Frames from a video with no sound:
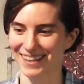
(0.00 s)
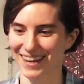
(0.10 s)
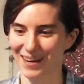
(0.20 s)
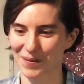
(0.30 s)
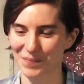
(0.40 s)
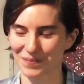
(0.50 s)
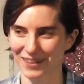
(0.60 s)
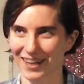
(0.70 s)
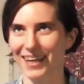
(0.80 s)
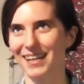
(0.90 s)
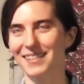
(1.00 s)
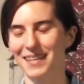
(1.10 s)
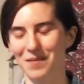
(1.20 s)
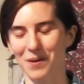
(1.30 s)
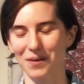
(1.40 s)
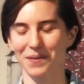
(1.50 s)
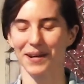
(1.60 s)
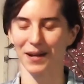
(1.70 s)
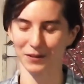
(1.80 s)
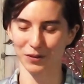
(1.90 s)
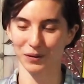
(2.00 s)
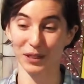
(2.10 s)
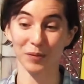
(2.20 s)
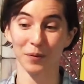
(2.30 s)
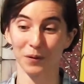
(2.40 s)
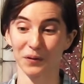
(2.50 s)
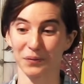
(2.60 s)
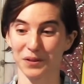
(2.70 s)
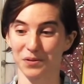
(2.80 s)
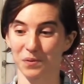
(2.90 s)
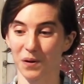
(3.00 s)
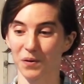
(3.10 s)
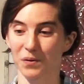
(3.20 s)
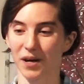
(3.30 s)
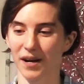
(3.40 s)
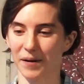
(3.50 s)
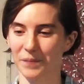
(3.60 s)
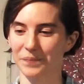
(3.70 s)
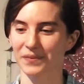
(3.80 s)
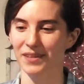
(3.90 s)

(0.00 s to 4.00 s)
Um, and I can't say it better than Aldo Leopold once wrote, um, hmm.